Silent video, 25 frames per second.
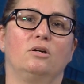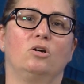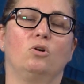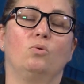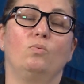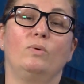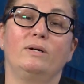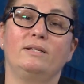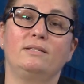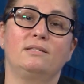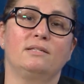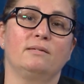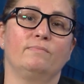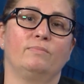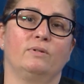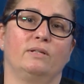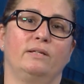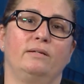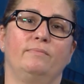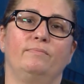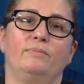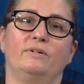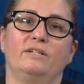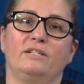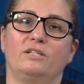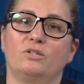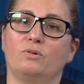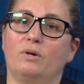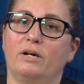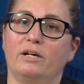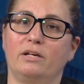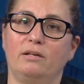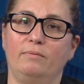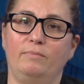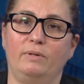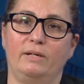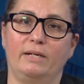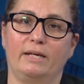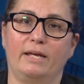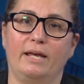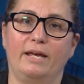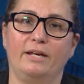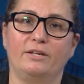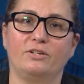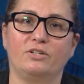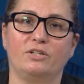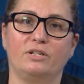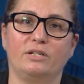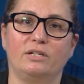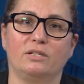One simple input to our
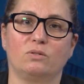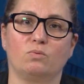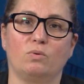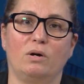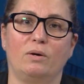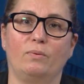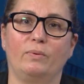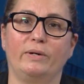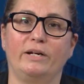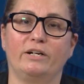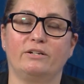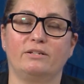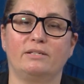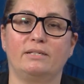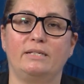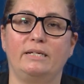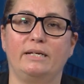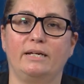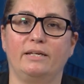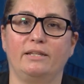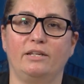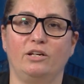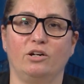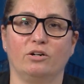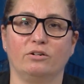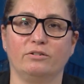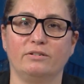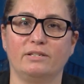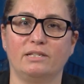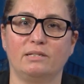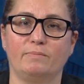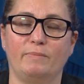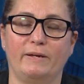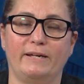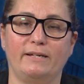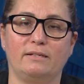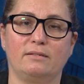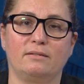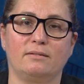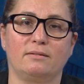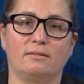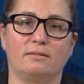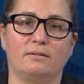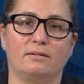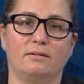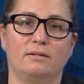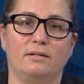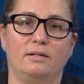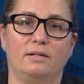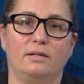communication is what we are seeing in the earned space.
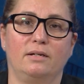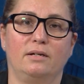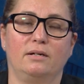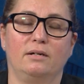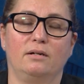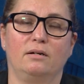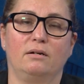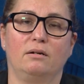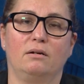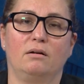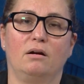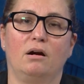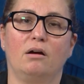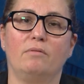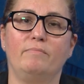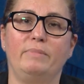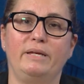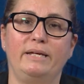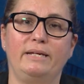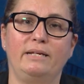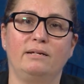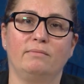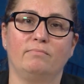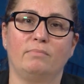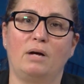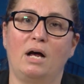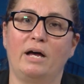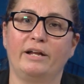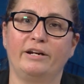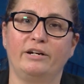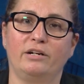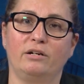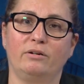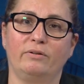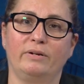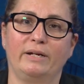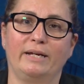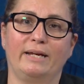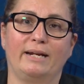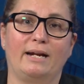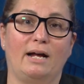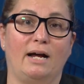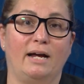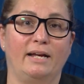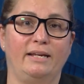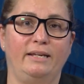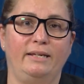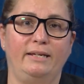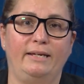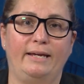Our media monitoring and
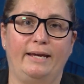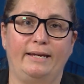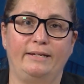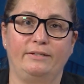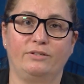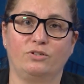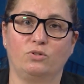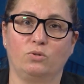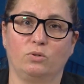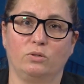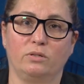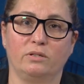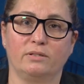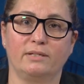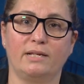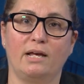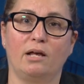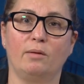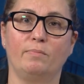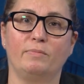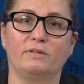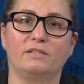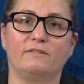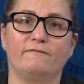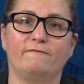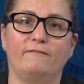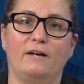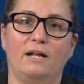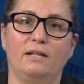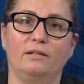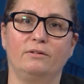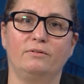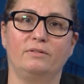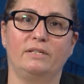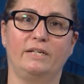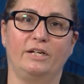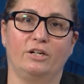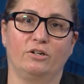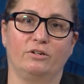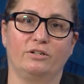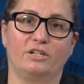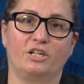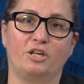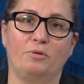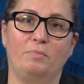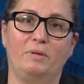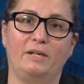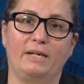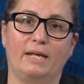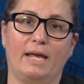IEA tools help us follow the earned
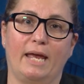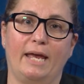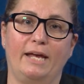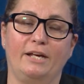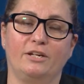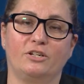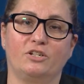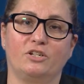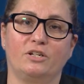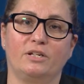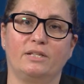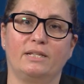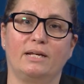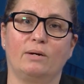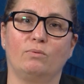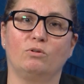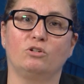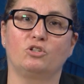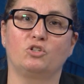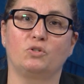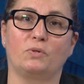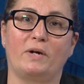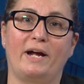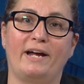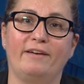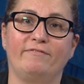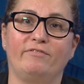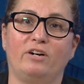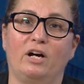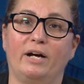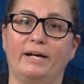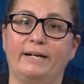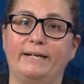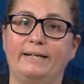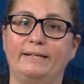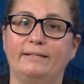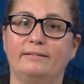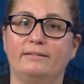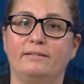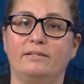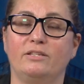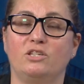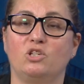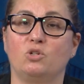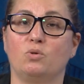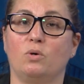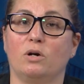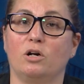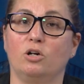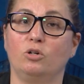communication that will drive audiences
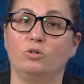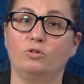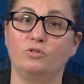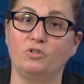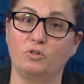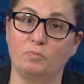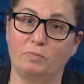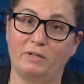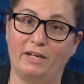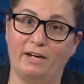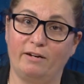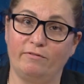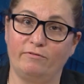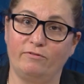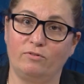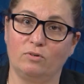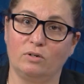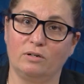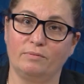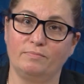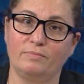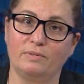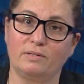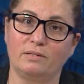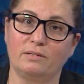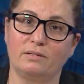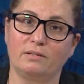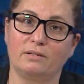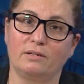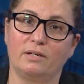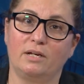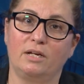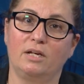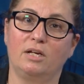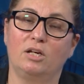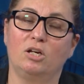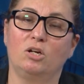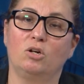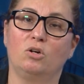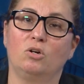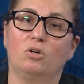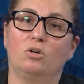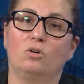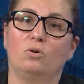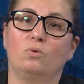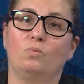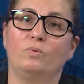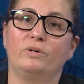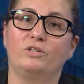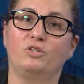to our owned platforms,
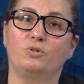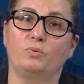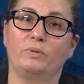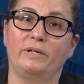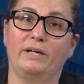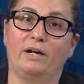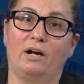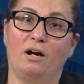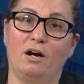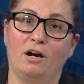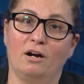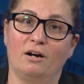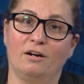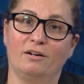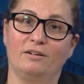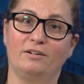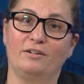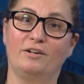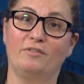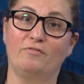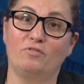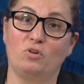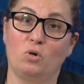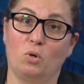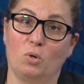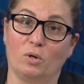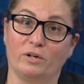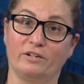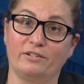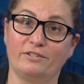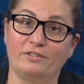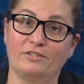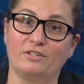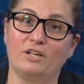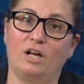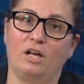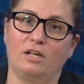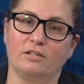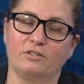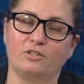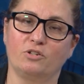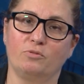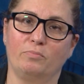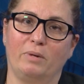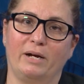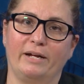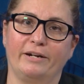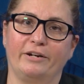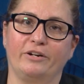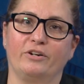which we are, of course, also
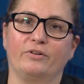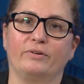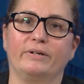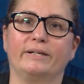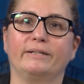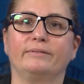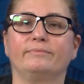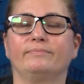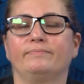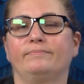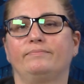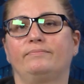monitoring.